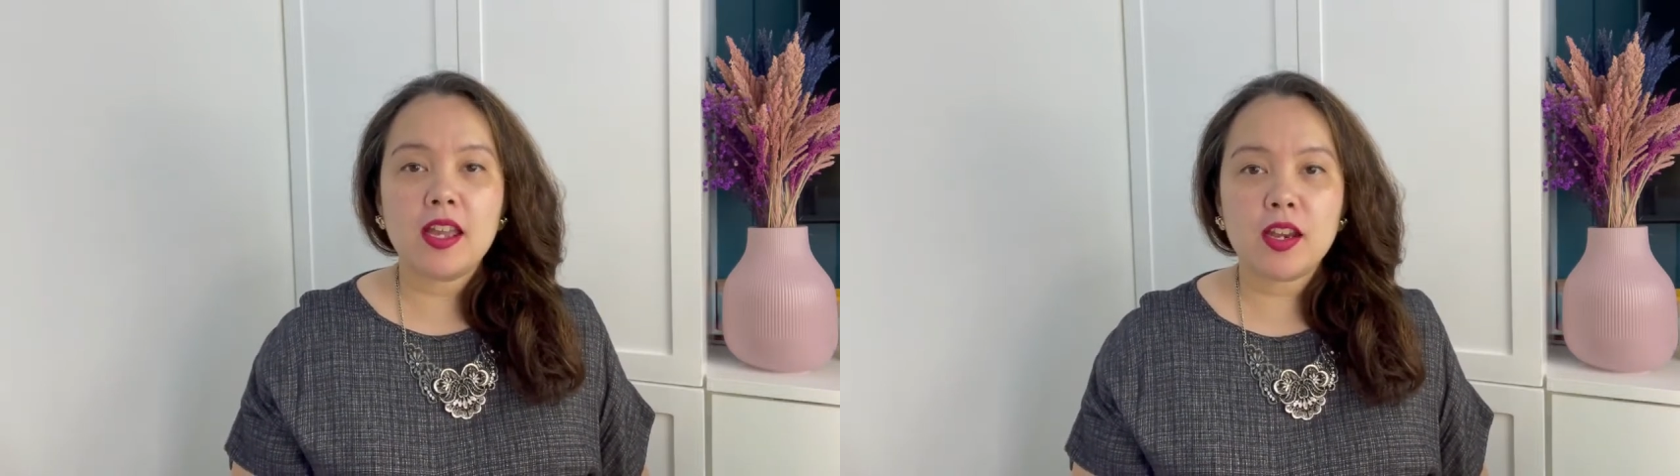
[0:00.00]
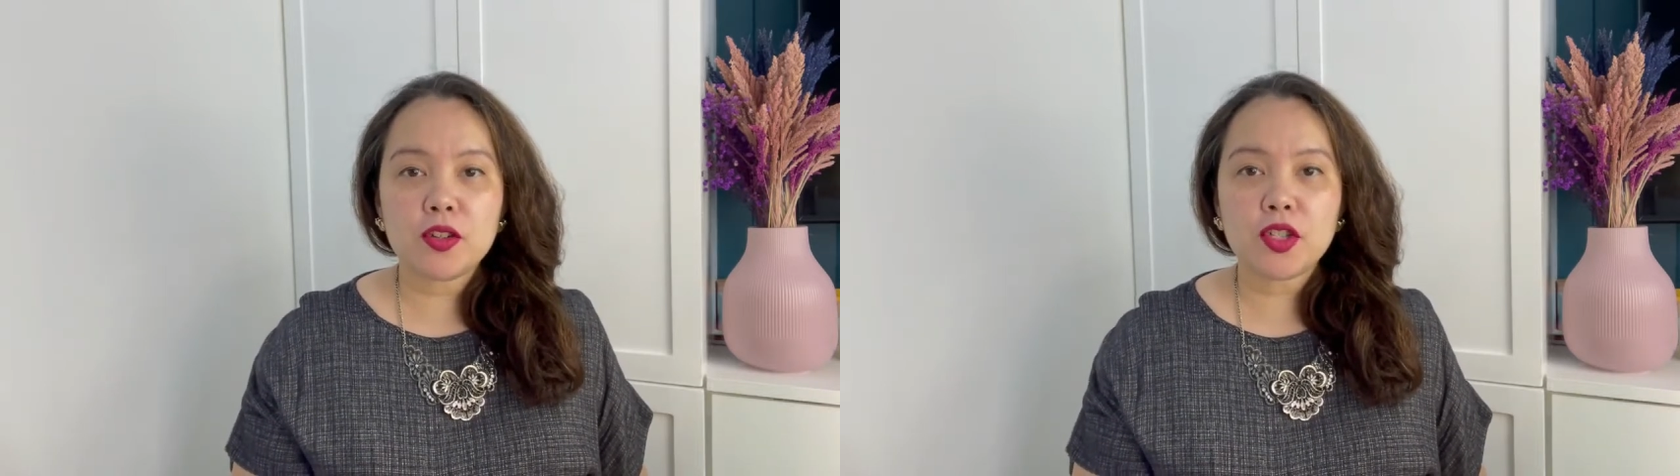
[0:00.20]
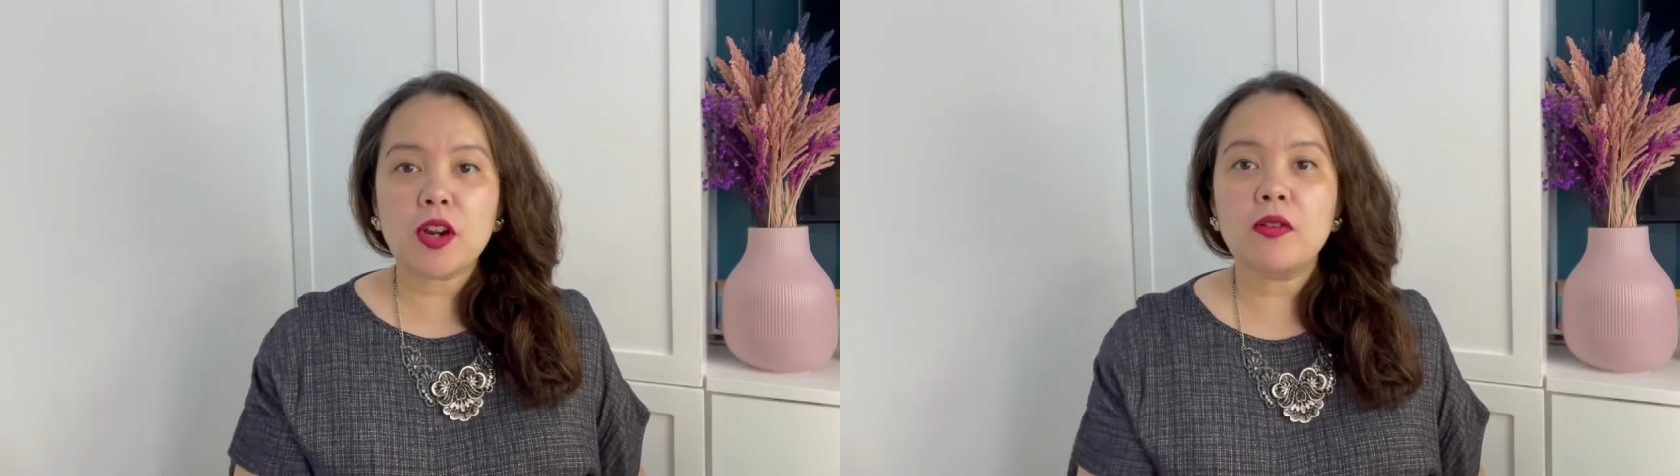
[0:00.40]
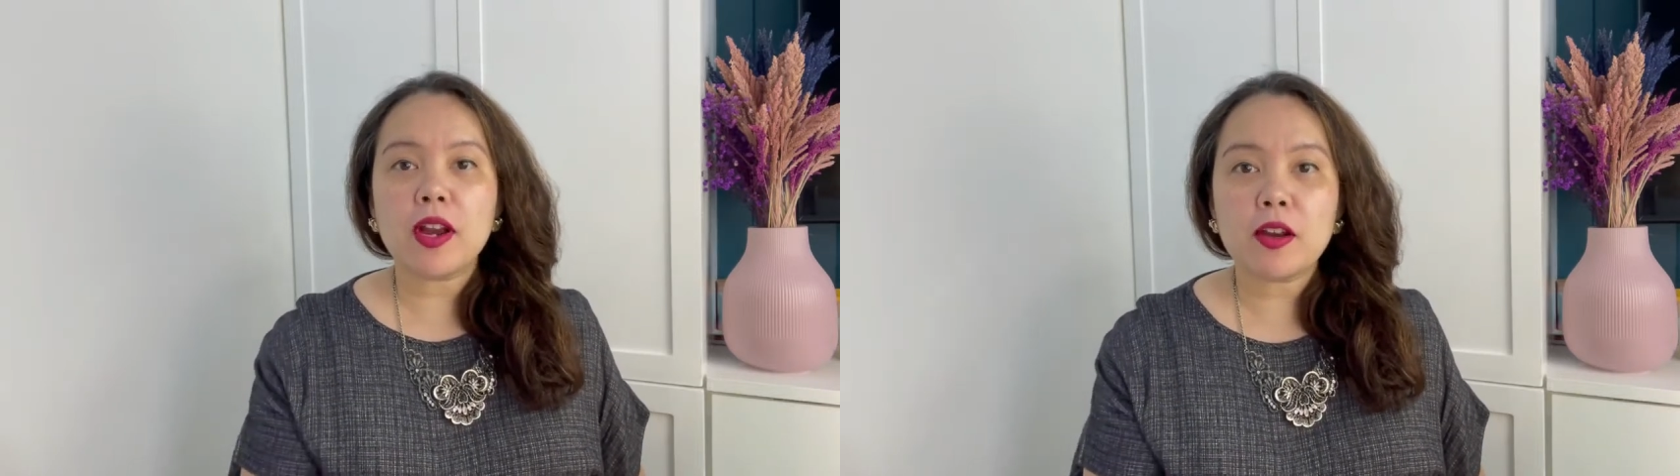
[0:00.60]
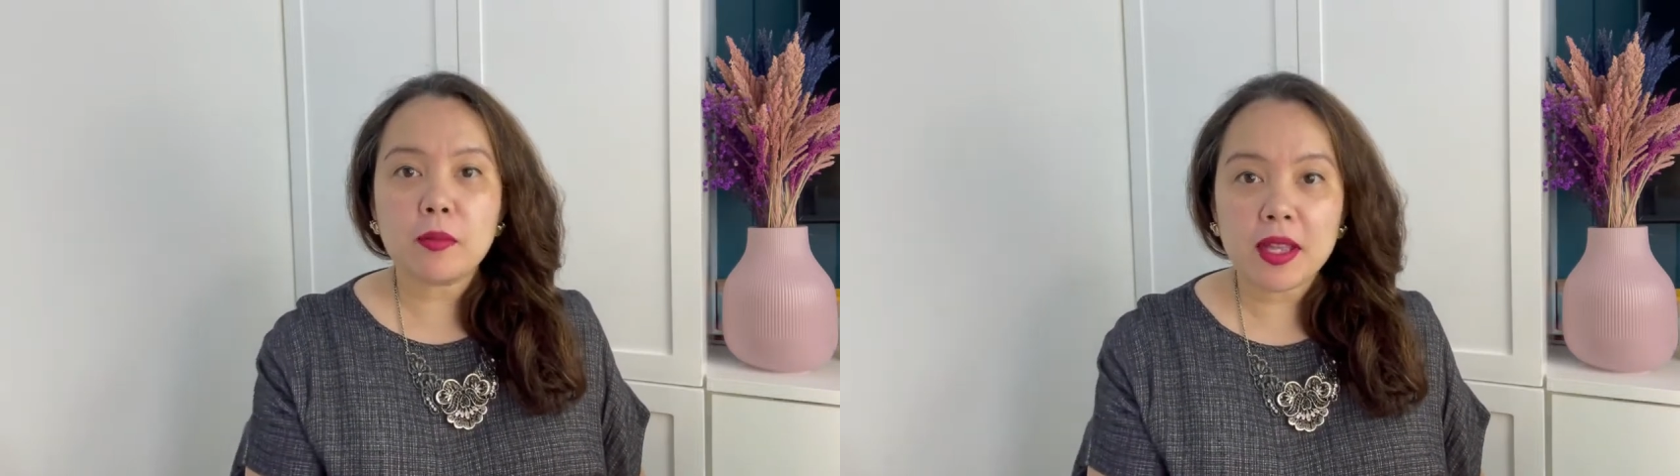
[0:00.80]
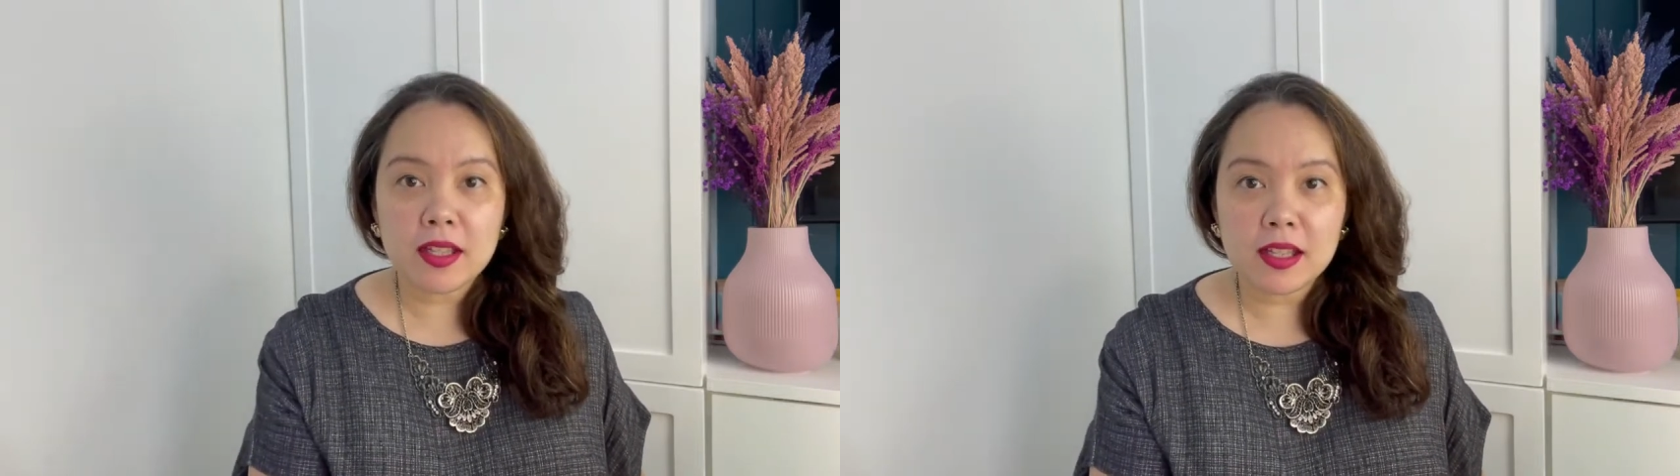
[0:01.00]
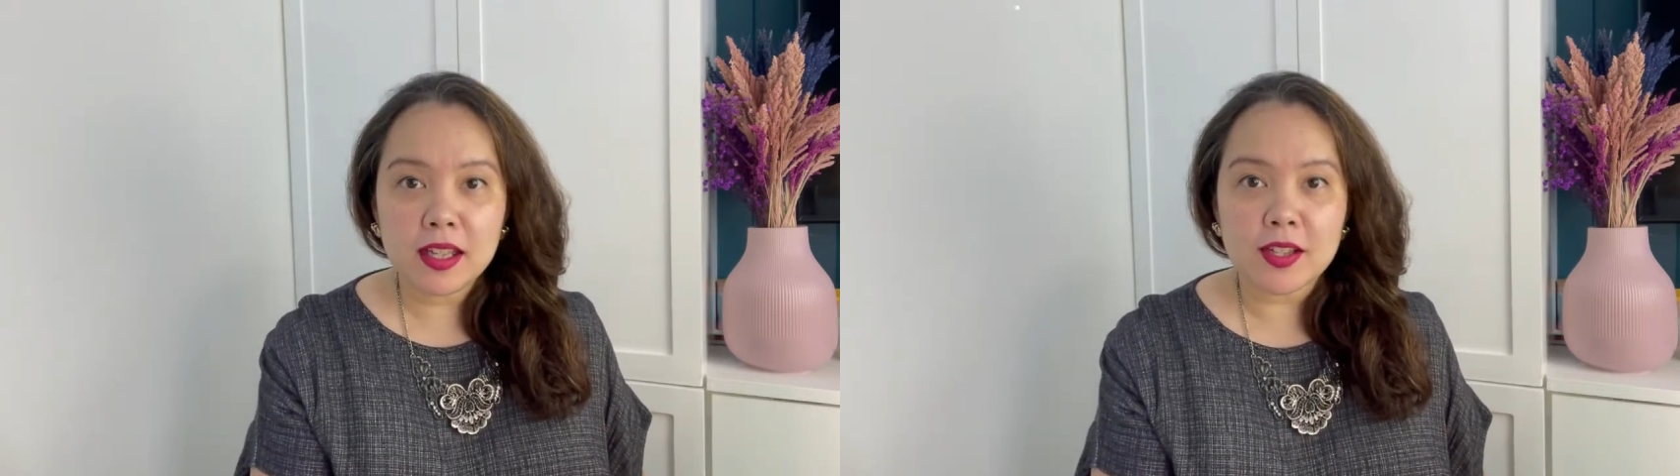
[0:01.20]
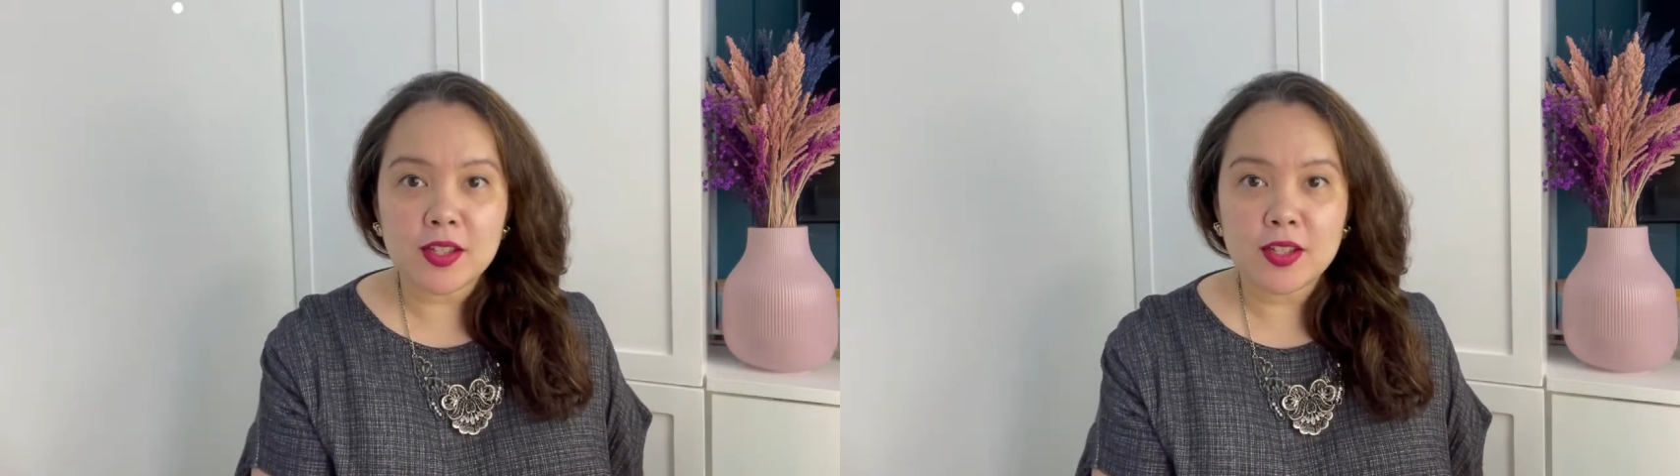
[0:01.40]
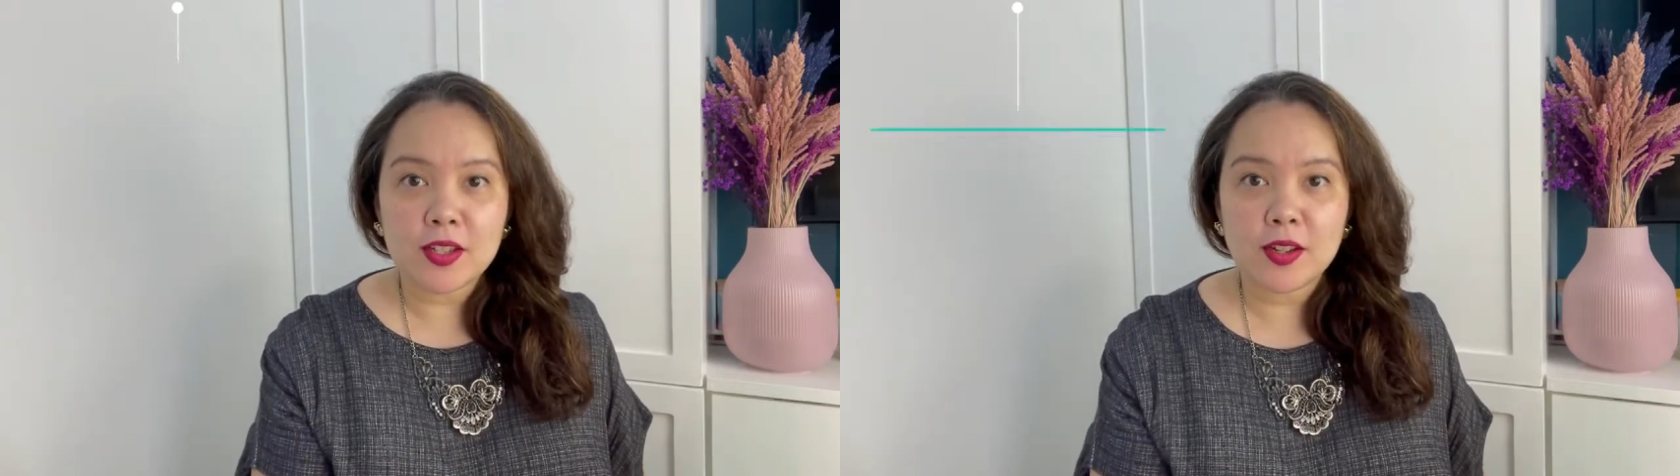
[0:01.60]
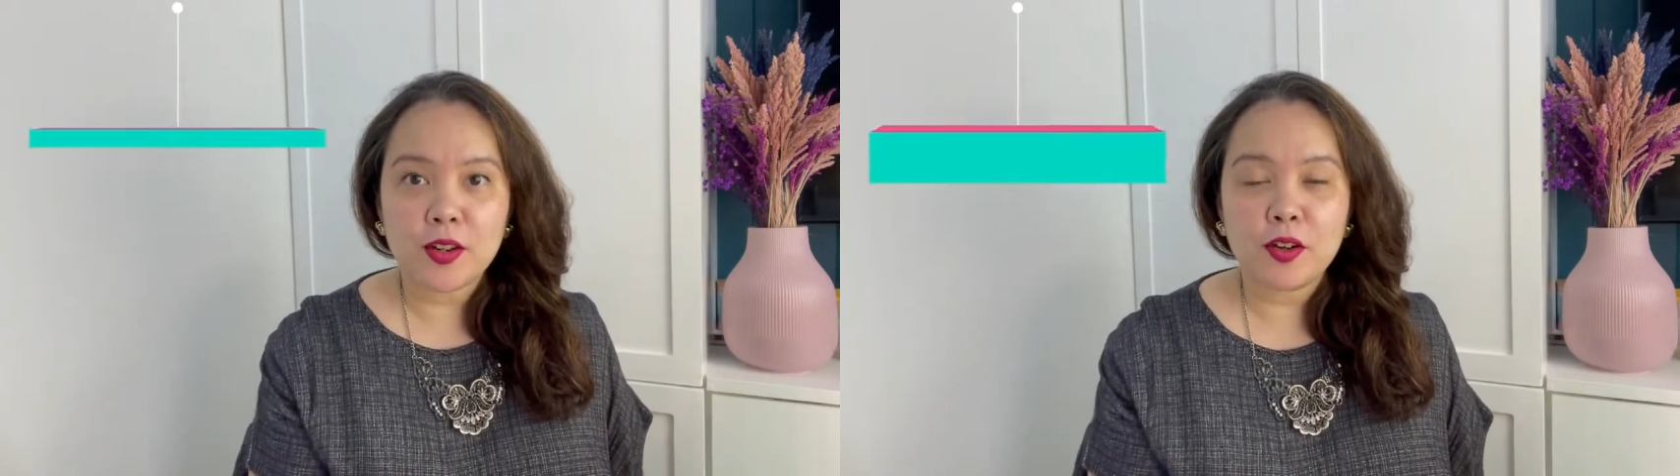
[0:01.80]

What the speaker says: Here's our recommended list